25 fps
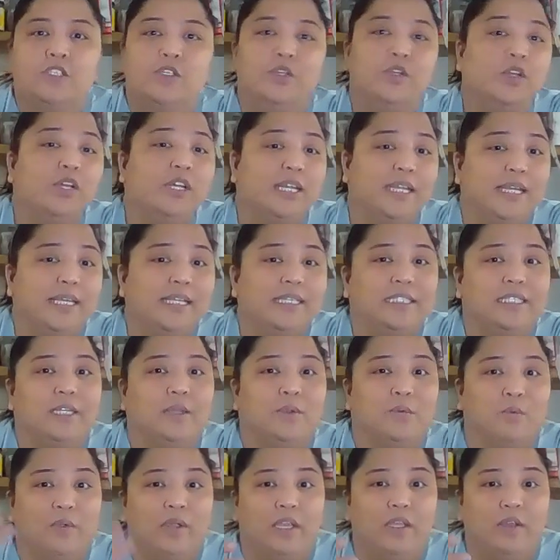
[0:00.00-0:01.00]
you could easily
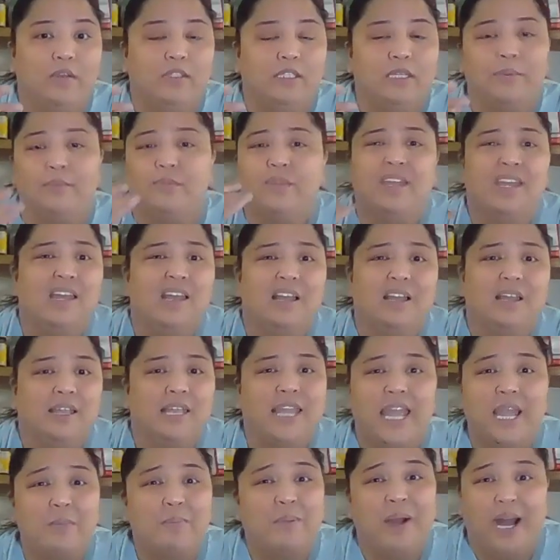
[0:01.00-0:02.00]
reuse them.
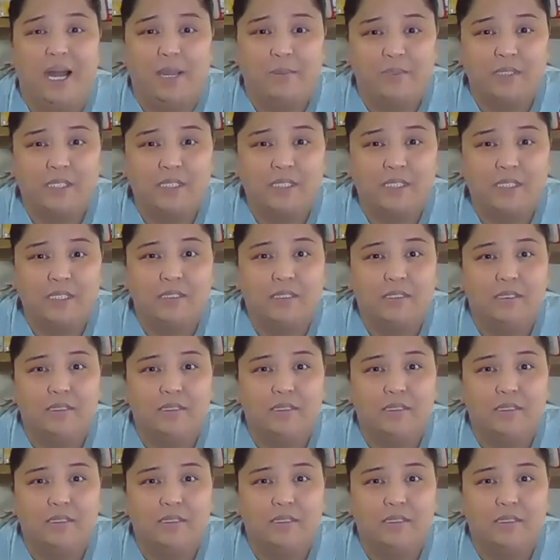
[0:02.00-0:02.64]
Cake pops.